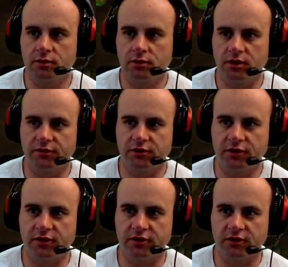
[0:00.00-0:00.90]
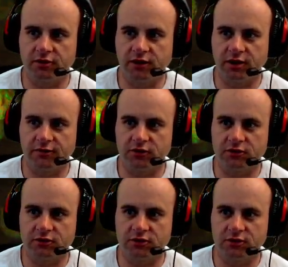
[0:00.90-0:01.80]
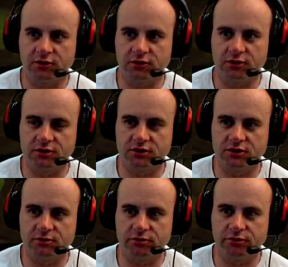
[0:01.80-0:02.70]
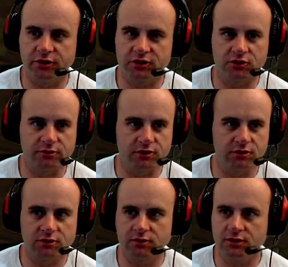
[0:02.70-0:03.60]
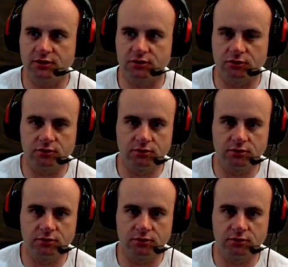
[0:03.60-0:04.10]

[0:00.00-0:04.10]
Every year on the yearly anniversary, you hold a special meal. That's cool.